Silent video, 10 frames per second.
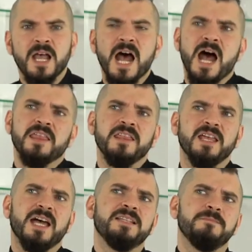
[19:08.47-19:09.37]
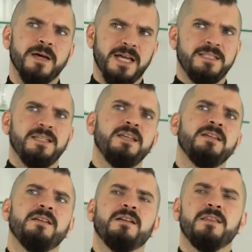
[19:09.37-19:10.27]
Either they had a bad day
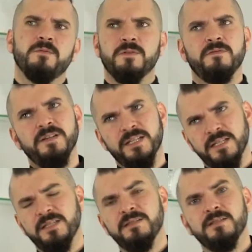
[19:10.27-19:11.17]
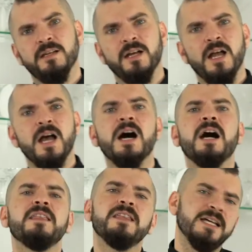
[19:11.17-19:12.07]
and they want to fix it,
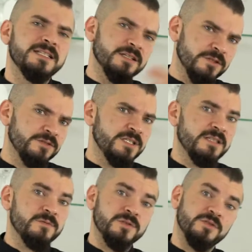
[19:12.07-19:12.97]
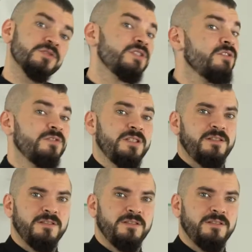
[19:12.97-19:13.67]
either they had a good day and they want to continue it.